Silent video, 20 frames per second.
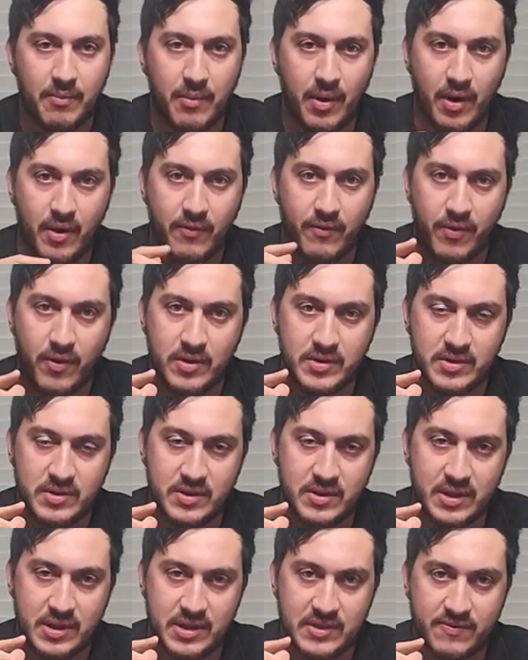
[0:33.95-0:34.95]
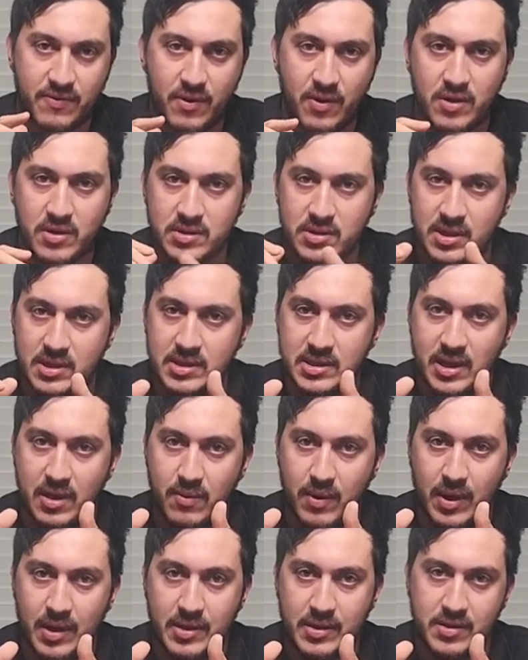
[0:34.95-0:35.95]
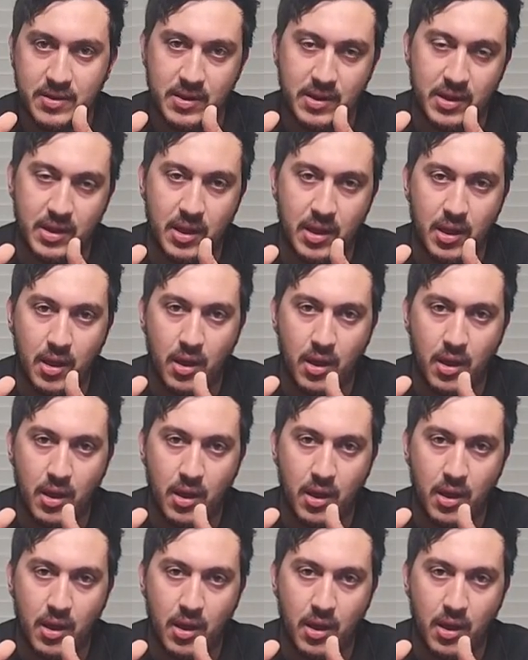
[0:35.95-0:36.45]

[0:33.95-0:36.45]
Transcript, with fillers: but first things first, let's get right into the